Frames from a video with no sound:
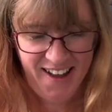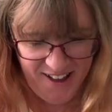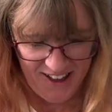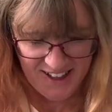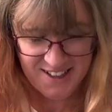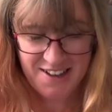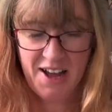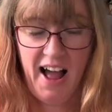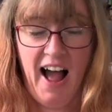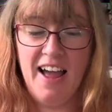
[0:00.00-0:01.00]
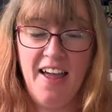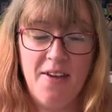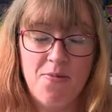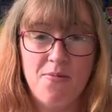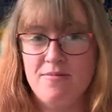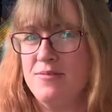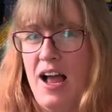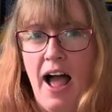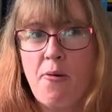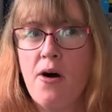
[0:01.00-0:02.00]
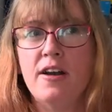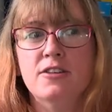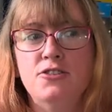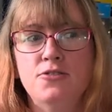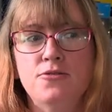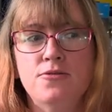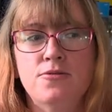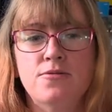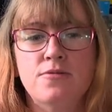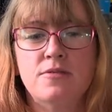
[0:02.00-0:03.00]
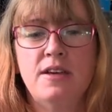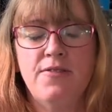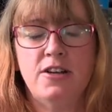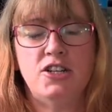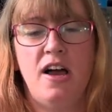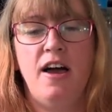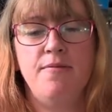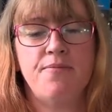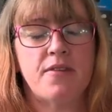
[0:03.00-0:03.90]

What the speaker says: And I wanted to give it a shot.